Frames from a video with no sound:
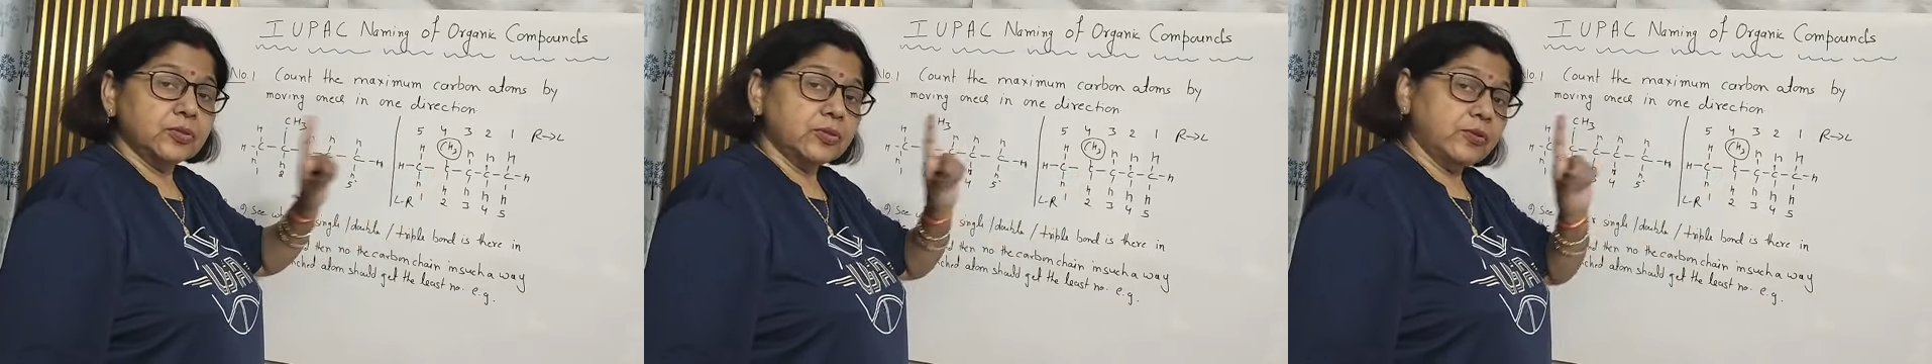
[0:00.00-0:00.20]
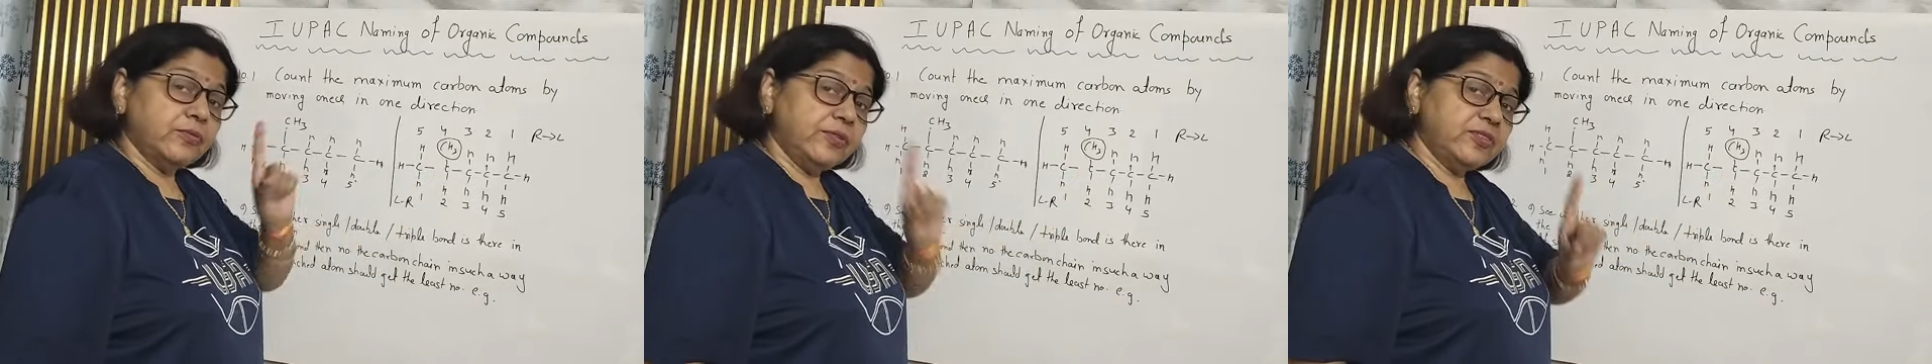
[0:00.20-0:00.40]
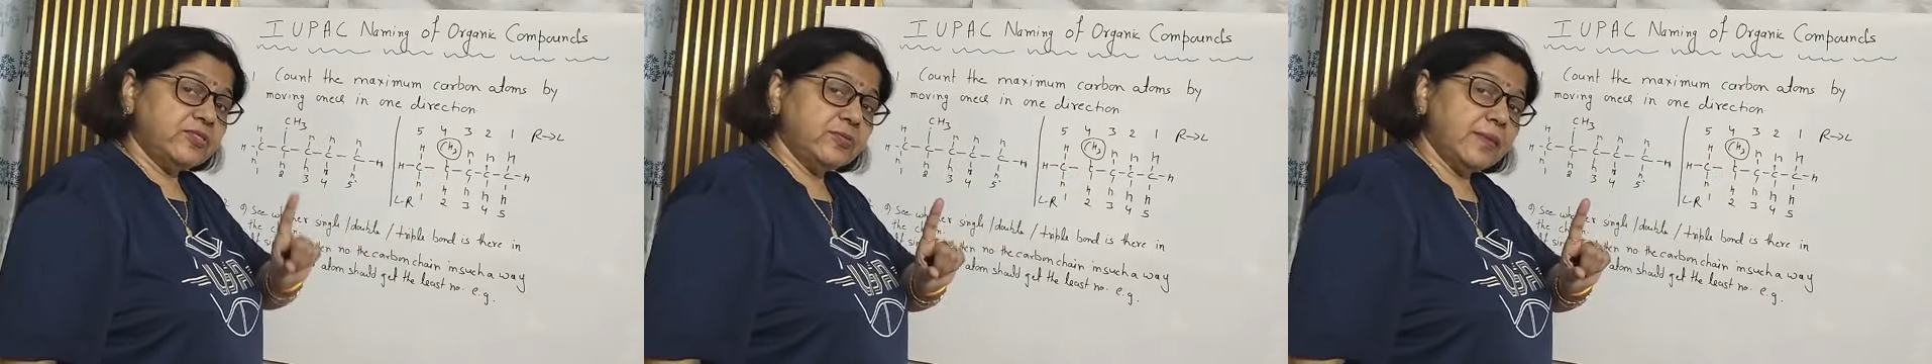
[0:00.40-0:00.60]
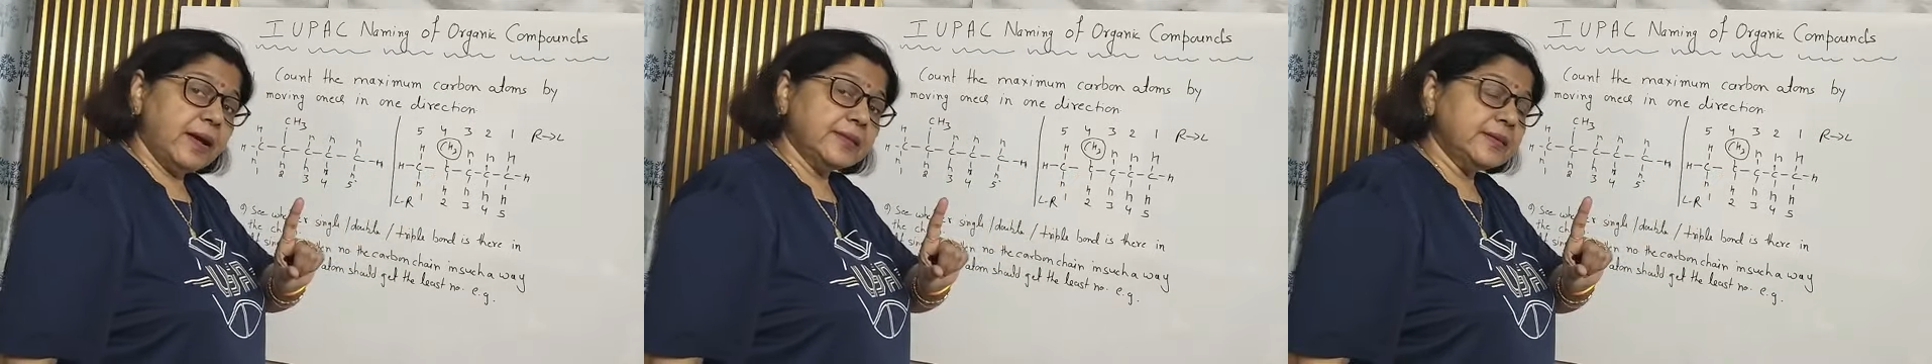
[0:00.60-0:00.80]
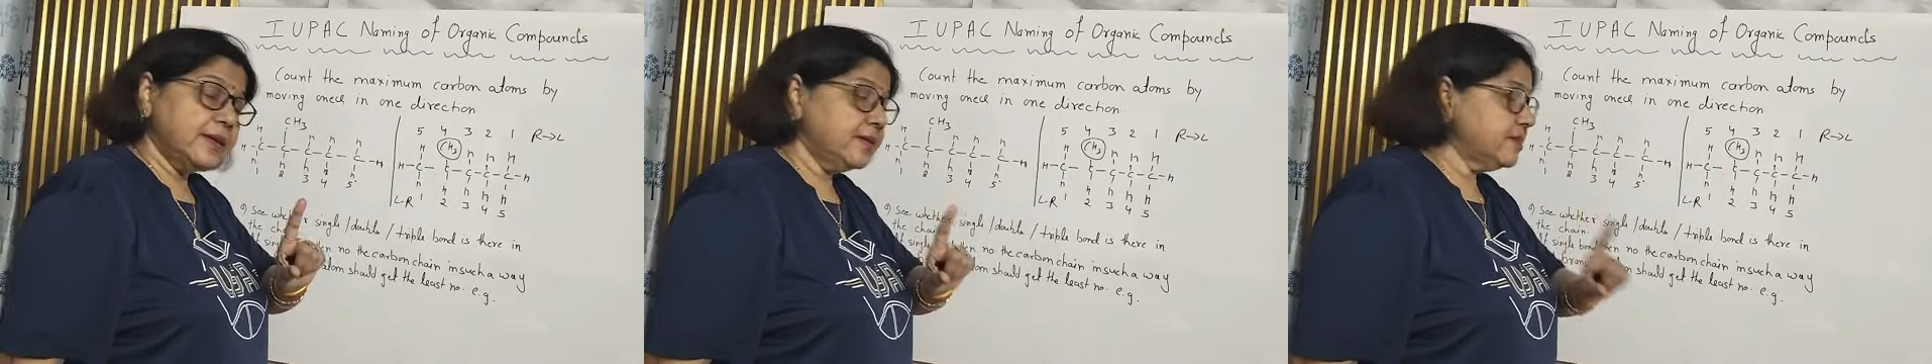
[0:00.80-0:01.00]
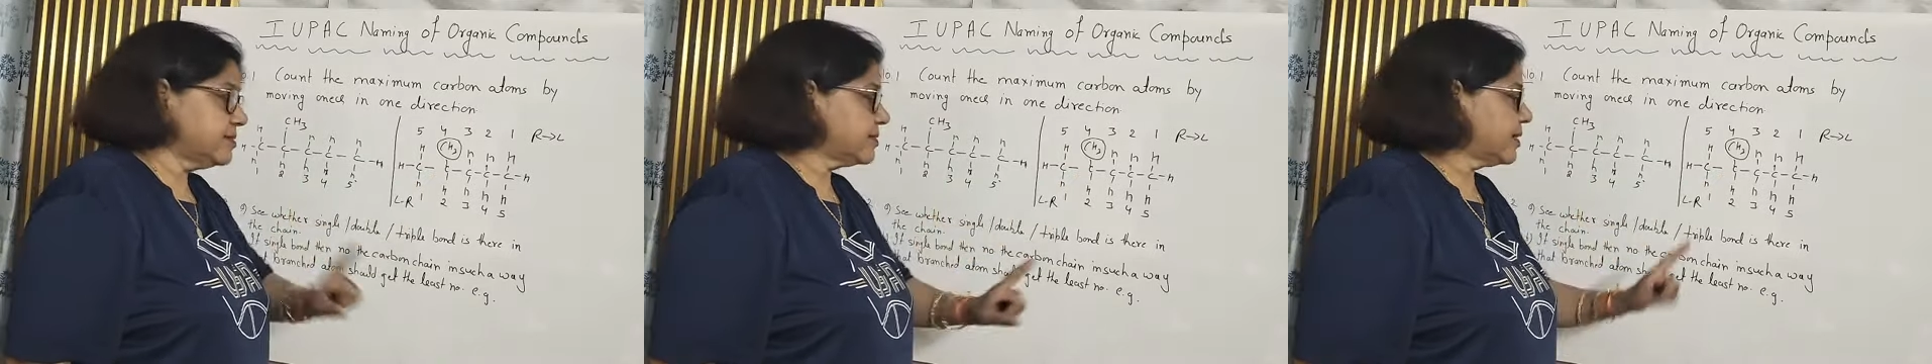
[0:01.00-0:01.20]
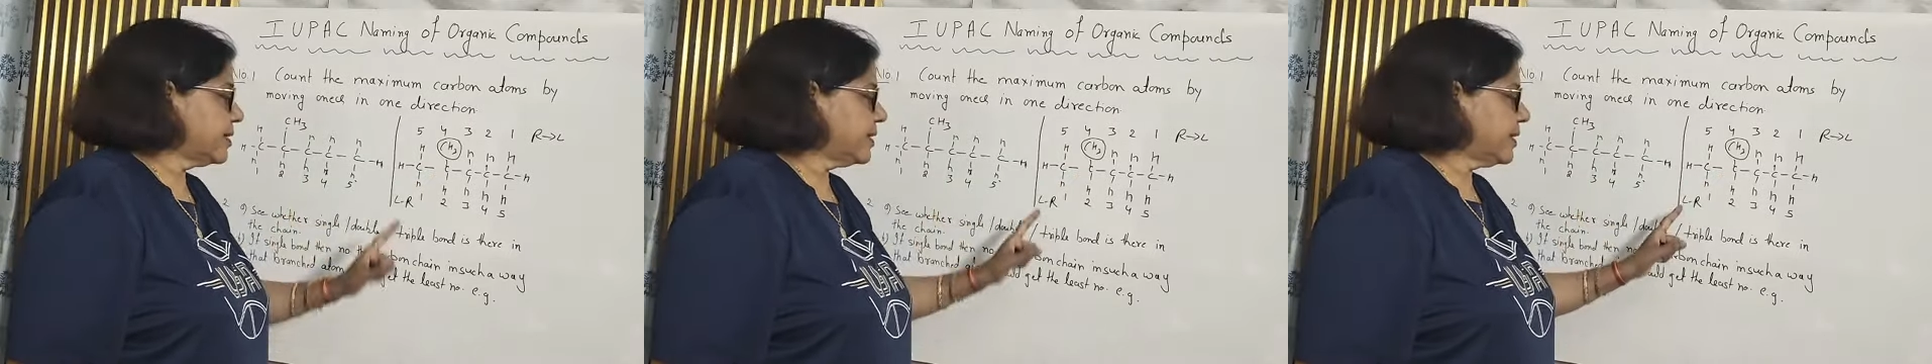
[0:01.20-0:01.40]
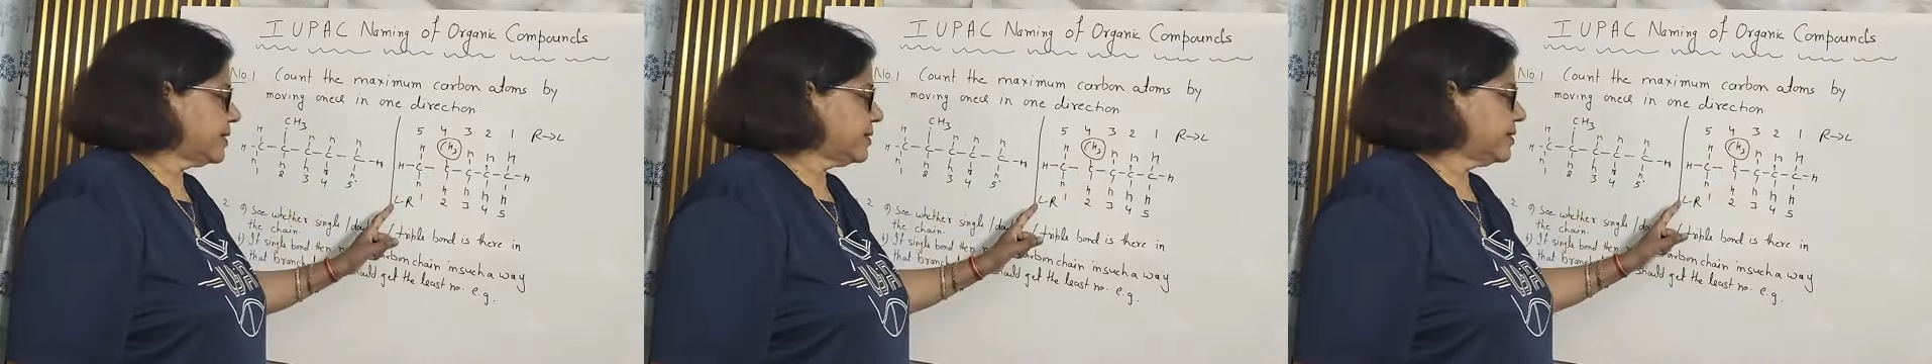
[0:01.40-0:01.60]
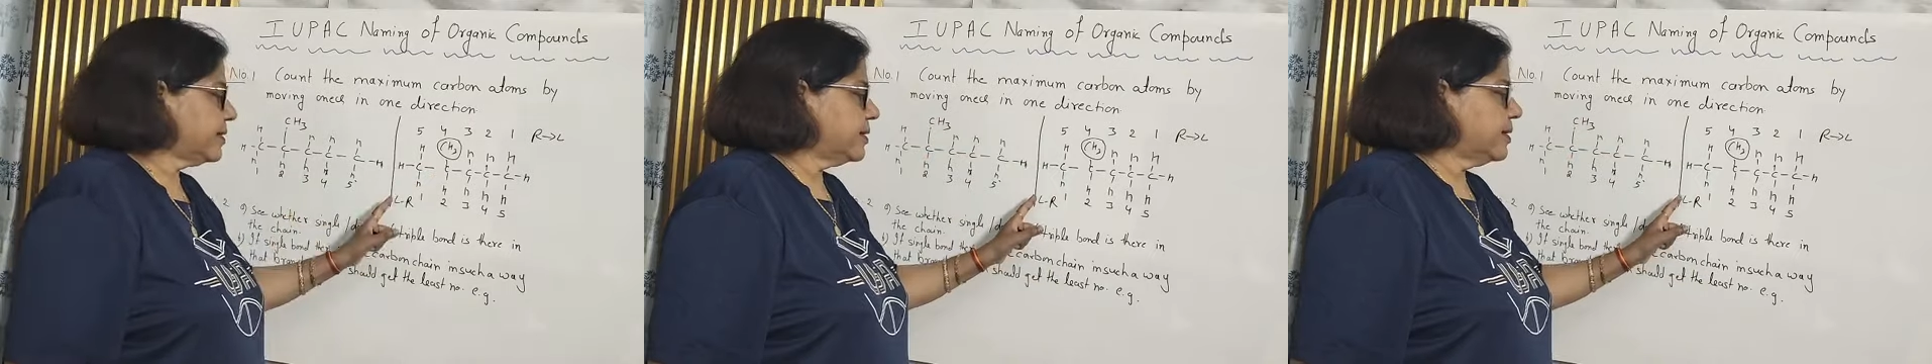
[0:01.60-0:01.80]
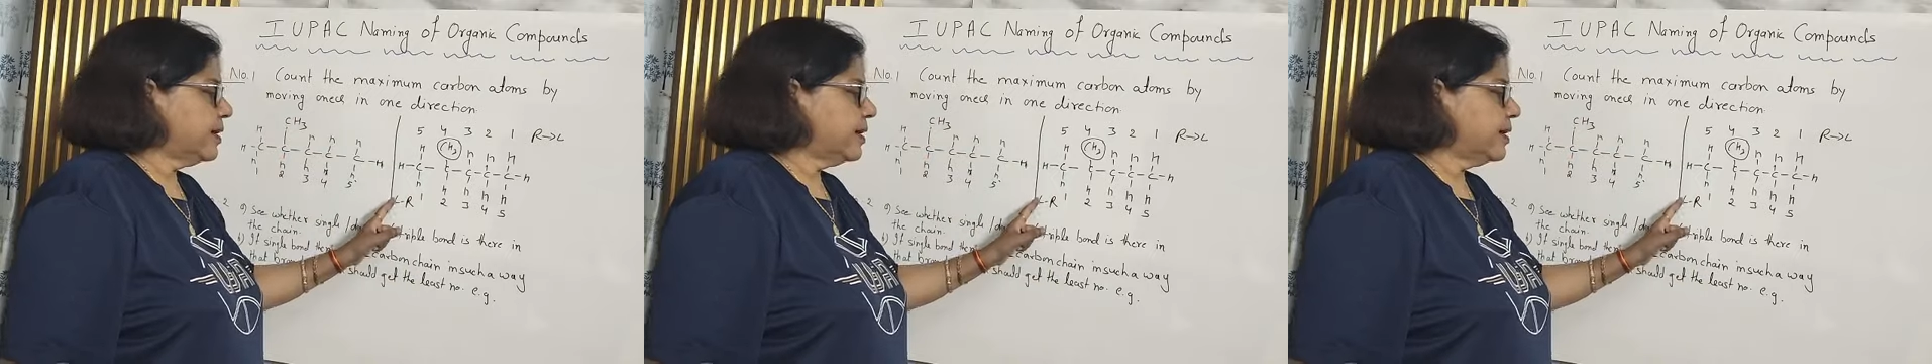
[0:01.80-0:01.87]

So which method is correct?